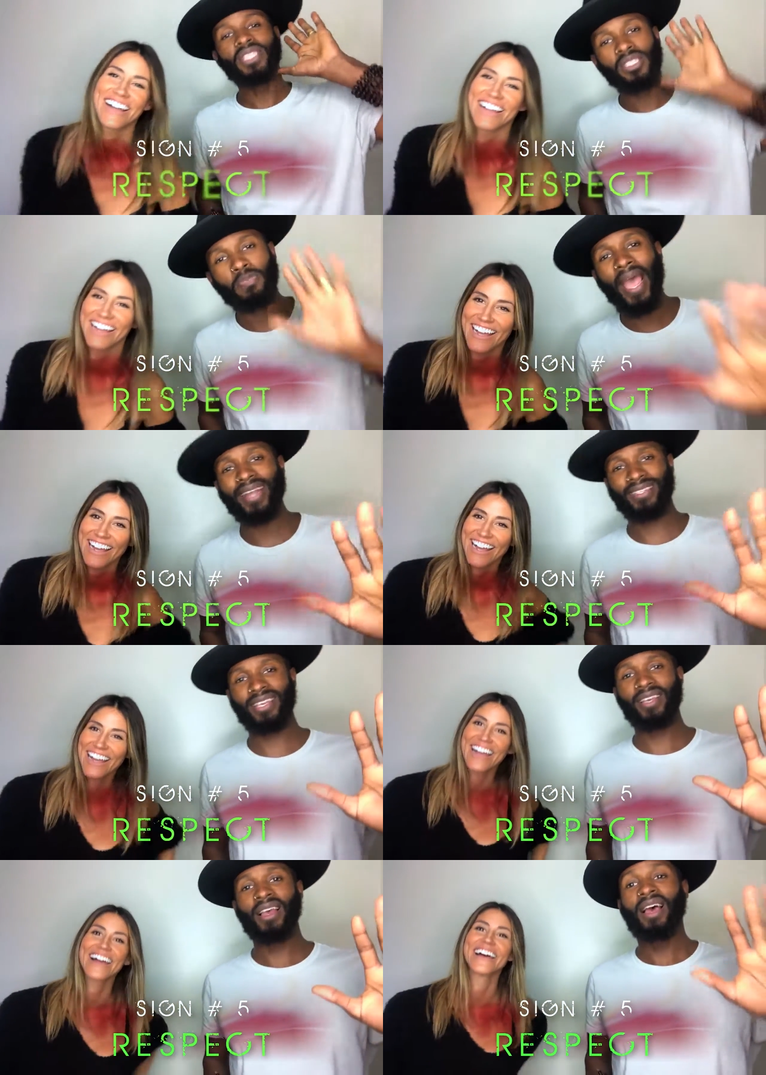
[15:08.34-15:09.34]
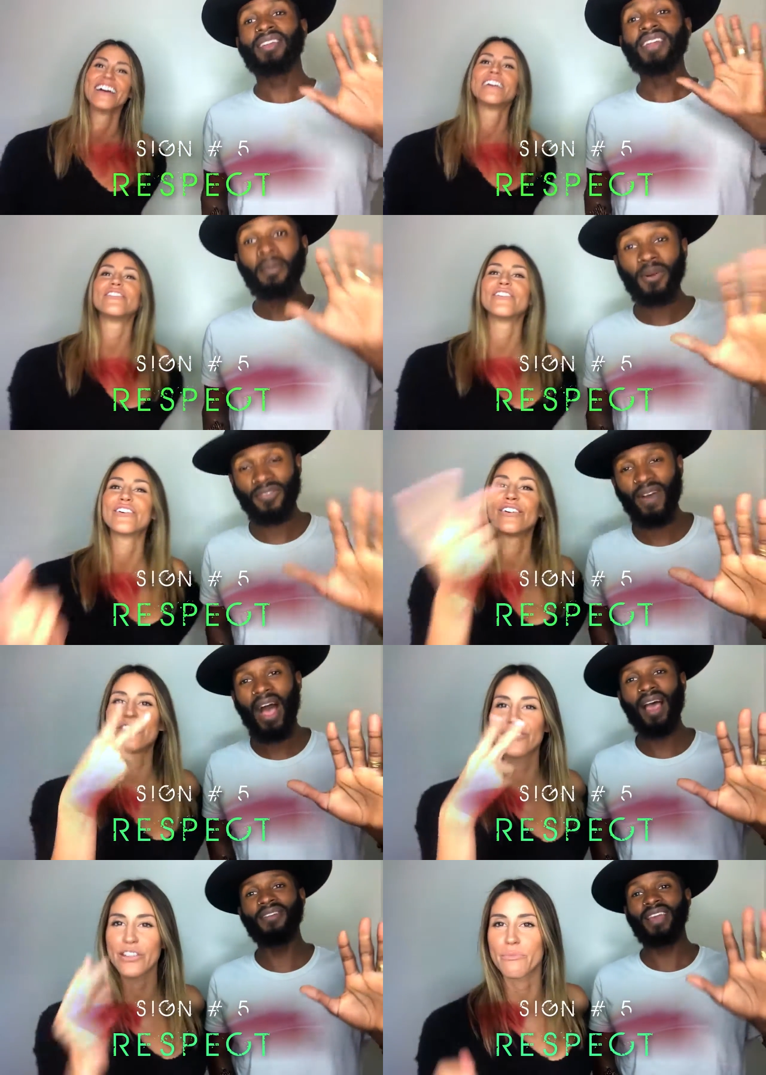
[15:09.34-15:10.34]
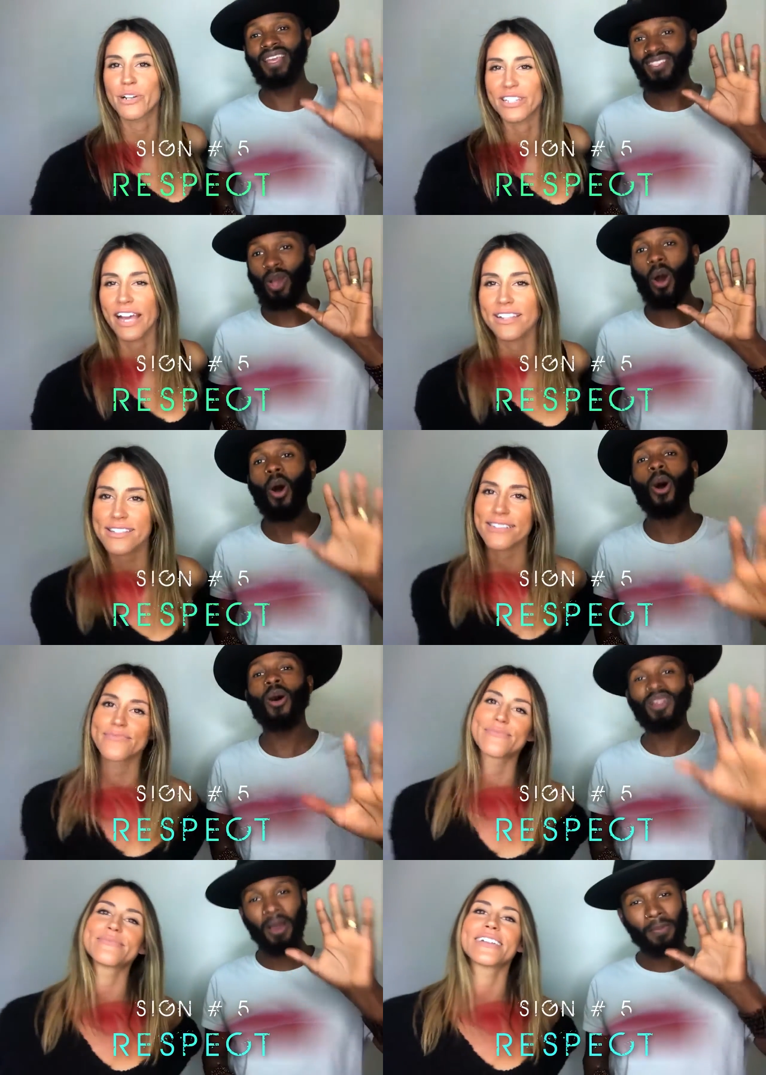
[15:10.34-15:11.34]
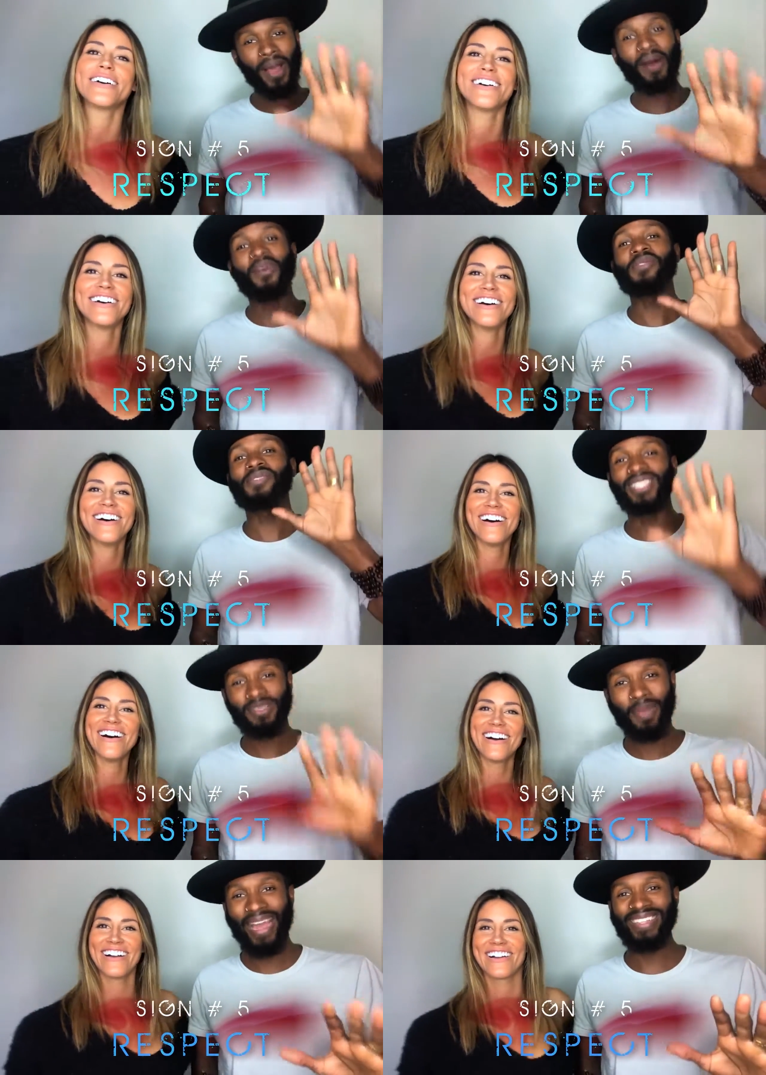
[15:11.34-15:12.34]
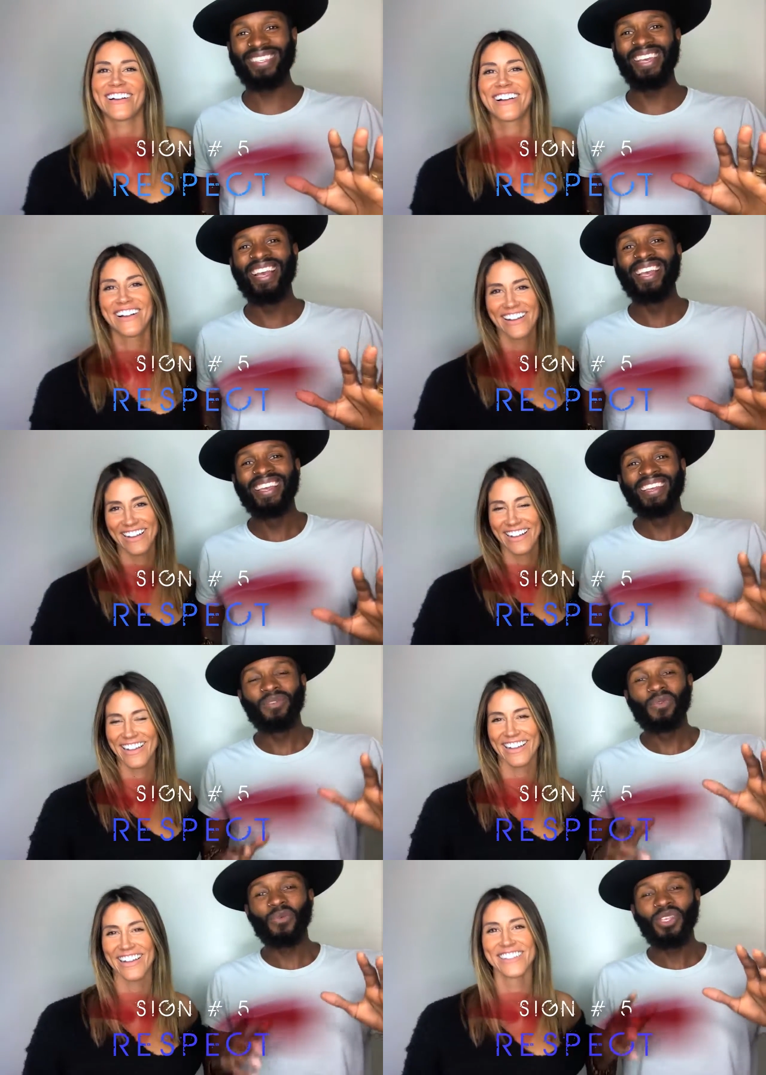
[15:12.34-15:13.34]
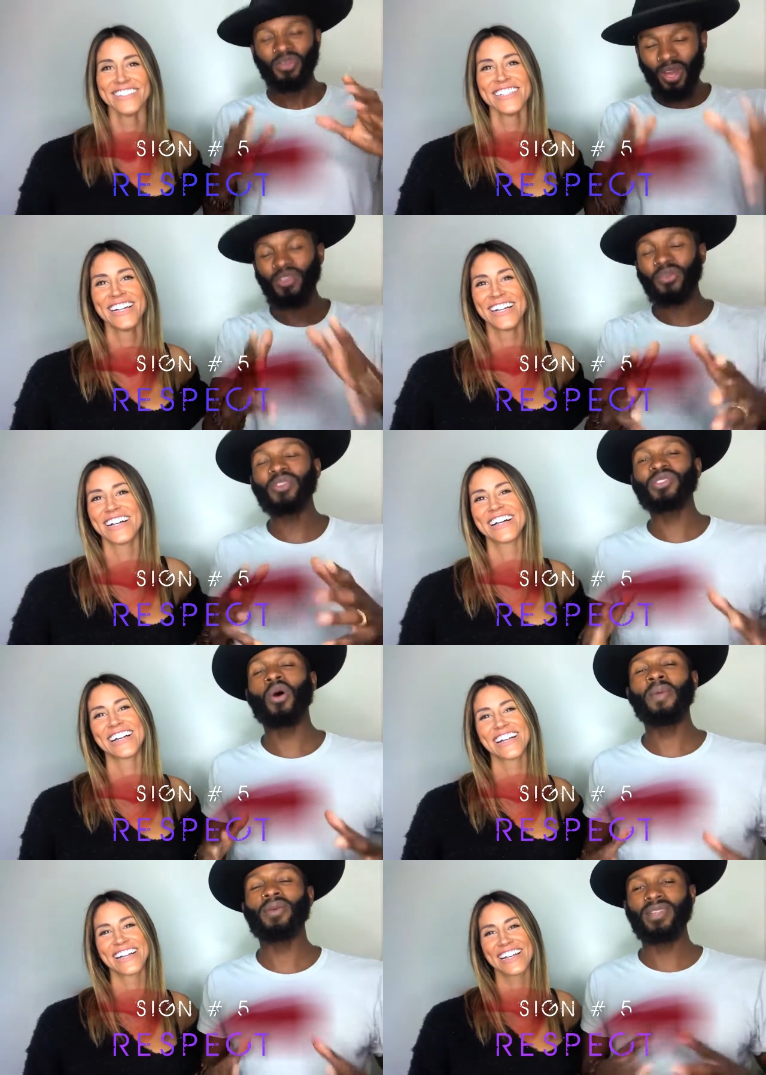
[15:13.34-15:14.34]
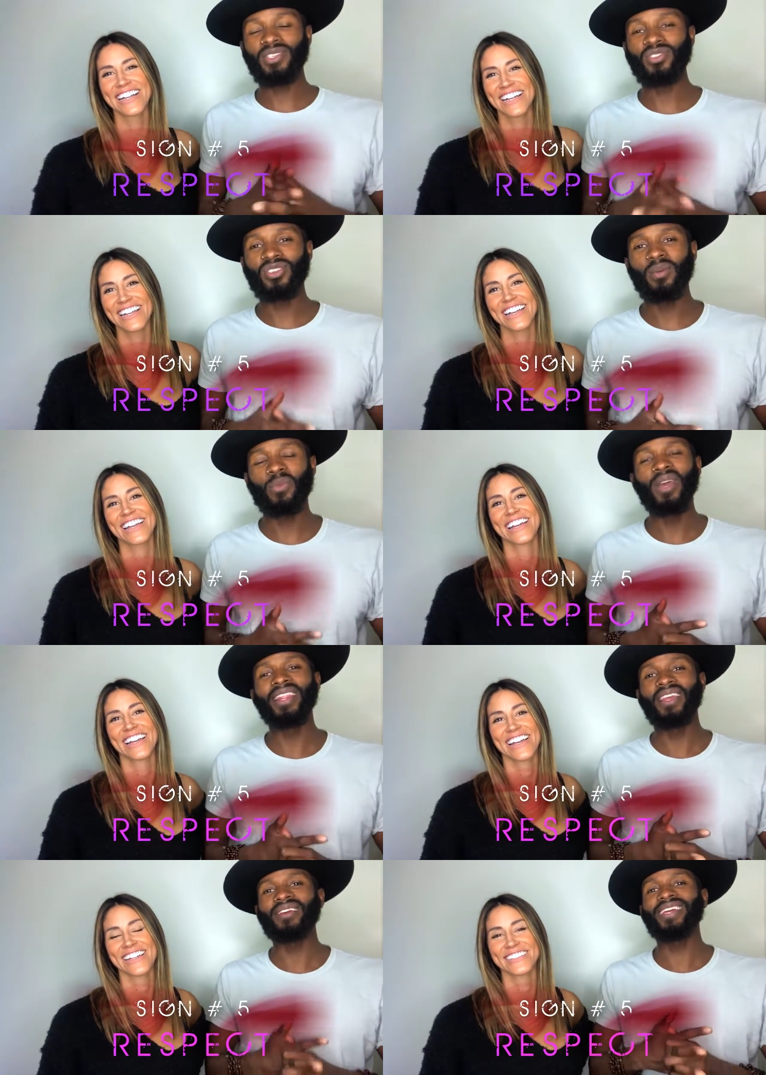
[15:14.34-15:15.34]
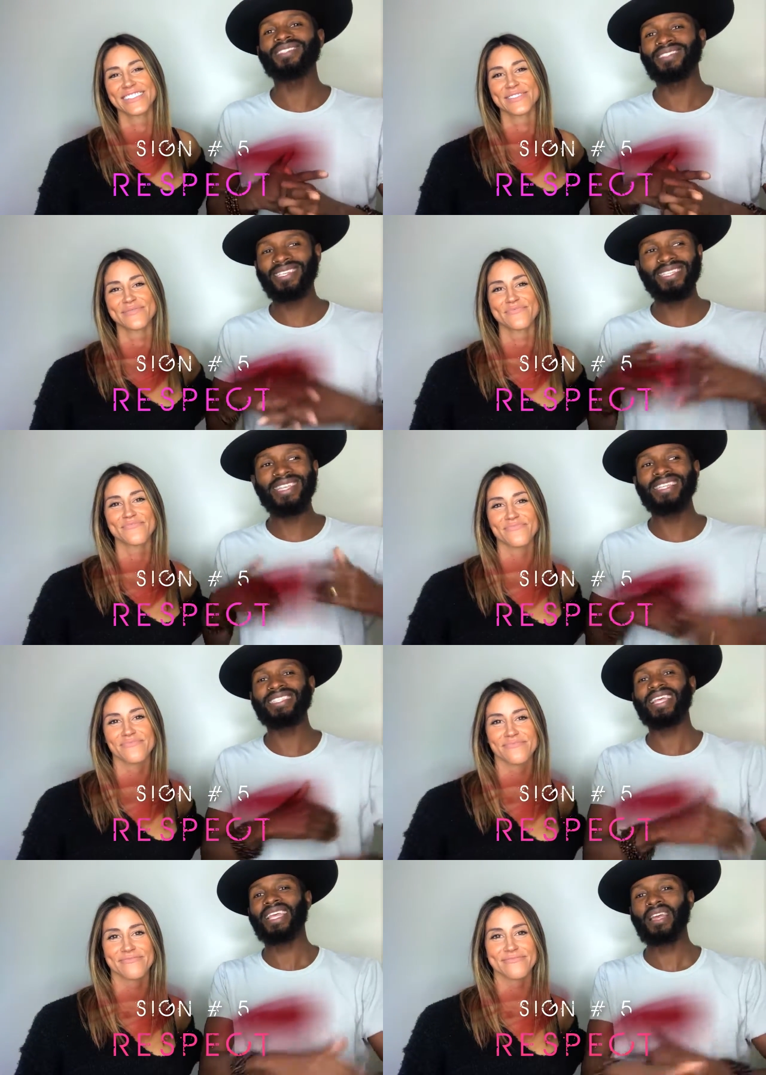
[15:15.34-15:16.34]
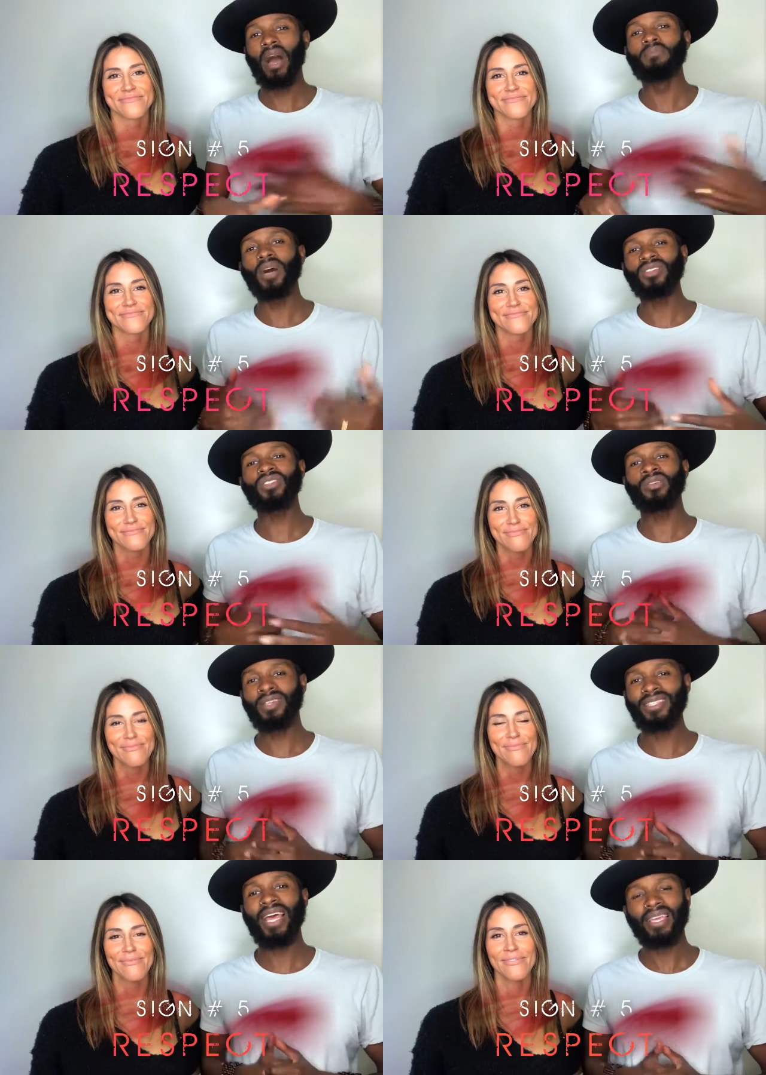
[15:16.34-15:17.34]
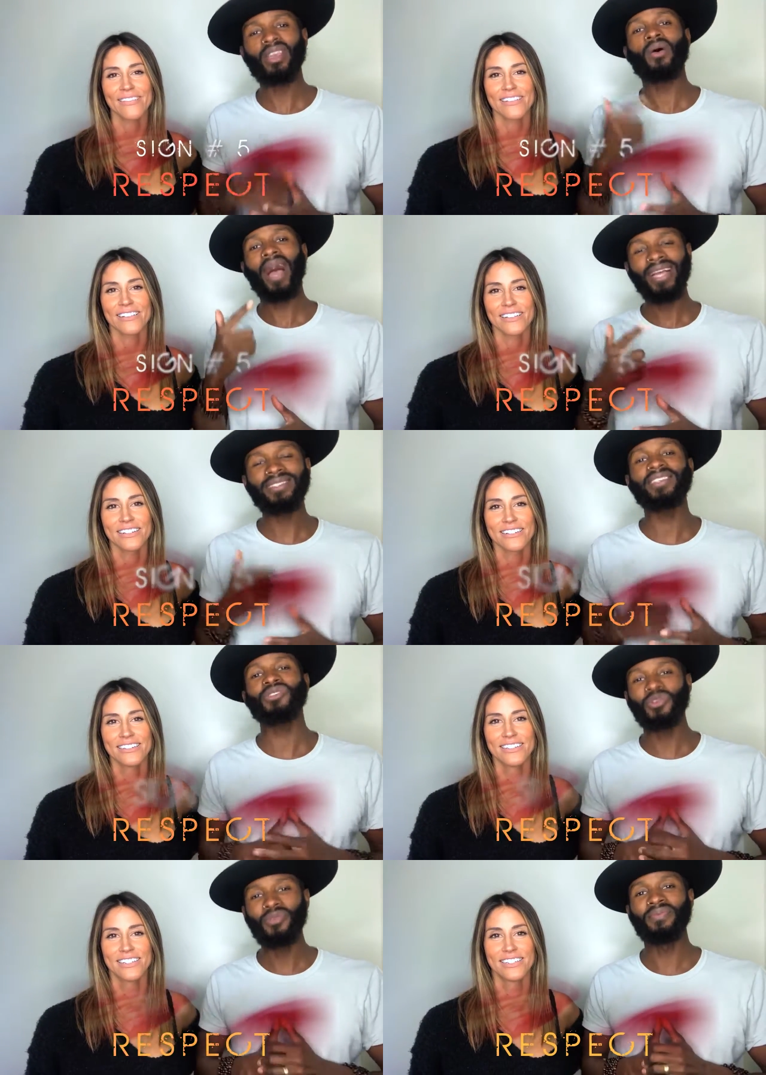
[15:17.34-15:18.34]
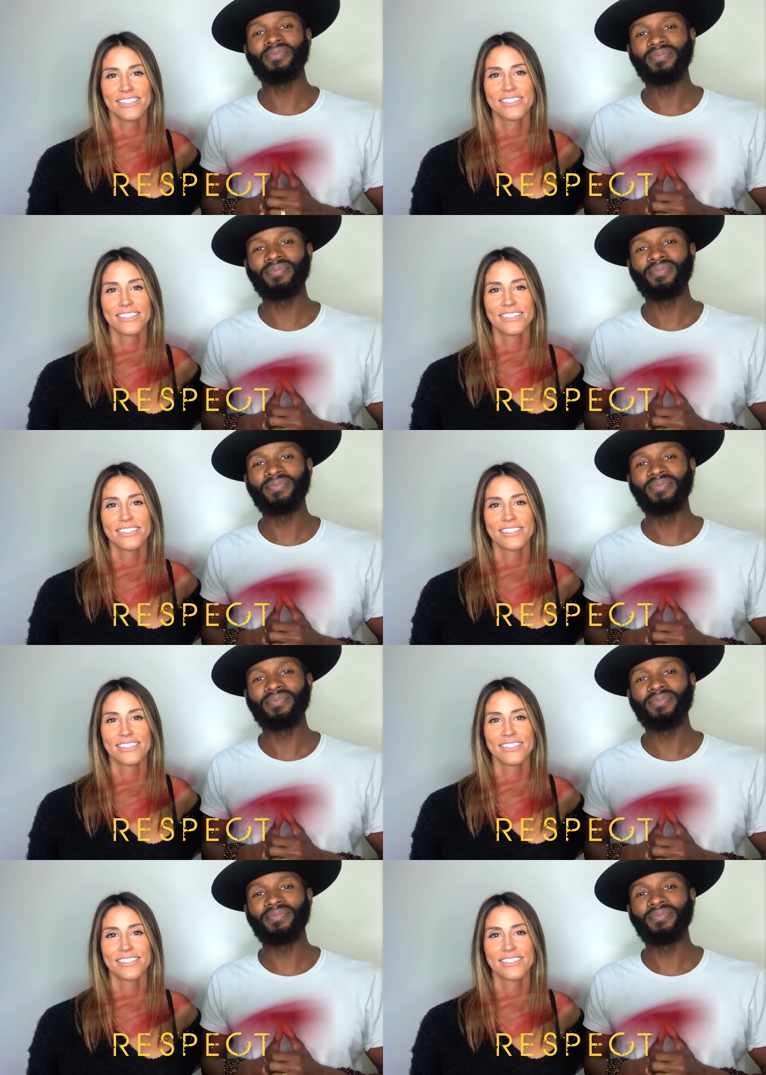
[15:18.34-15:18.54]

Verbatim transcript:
Speaker 1: respect. Number five is dance. all about respect you know you're in a soulmate relationship when there is just this thing amongst you that's like, yo, I see you.